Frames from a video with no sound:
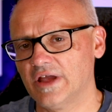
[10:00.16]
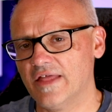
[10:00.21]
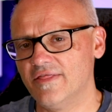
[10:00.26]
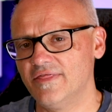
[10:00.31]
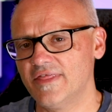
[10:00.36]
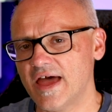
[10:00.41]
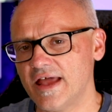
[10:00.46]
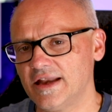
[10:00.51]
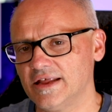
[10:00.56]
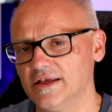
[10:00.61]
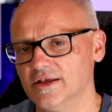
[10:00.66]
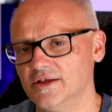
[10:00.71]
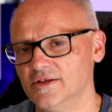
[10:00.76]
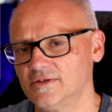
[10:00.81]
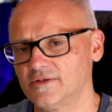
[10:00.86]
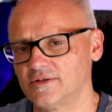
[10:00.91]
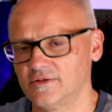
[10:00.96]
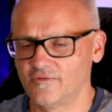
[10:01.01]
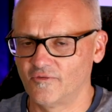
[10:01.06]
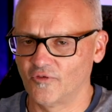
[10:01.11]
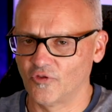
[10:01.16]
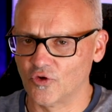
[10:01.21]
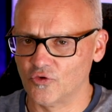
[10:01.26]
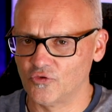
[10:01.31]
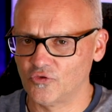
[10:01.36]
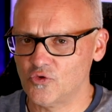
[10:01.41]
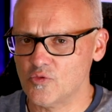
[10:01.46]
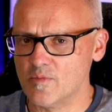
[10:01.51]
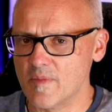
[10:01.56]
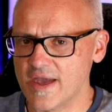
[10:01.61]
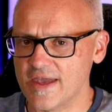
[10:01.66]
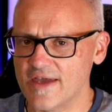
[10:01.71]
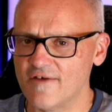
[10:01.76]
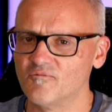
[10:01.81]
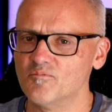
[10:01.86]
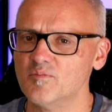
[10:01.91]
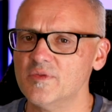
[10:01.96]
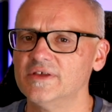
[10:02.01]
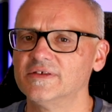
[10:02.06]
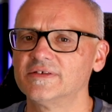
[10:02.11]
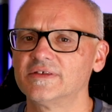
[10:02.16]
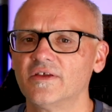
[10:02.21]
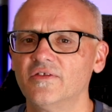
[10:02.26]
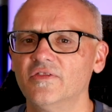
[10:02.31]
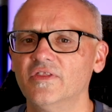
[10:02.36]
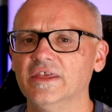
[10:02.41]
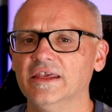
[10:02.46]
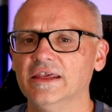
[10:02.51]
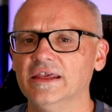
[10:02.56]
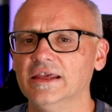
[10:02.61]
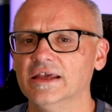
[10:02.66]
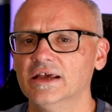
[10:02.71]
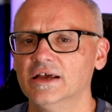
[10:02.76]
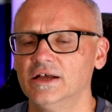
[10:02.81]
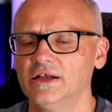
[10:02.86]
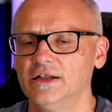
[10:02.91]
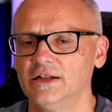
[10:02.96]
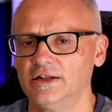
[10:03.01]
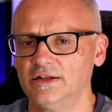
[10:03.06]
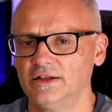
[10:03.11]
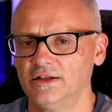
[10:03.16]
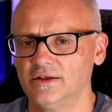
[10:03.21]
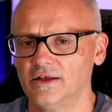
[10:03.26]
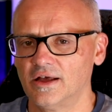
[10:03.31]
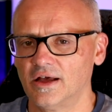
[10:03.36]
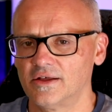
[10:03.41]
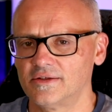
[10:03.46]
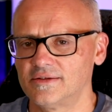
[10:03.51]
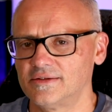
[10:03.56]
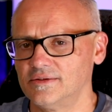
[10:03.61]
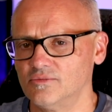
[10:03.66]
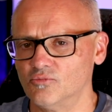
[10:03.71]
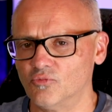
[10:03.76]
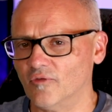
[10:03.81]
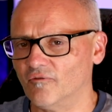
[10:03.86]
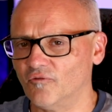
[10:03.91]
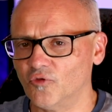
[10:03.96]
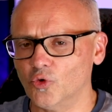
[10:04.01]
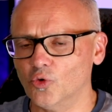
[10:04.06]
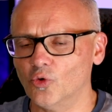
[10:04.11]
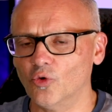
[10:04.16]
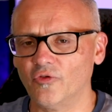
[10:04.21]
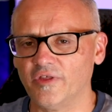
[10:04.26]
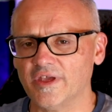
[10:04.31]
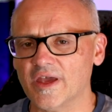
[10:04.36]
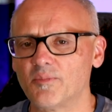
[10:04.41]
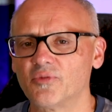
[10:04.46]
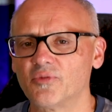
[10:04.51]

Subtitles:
And that is, for those who may have missed the review or the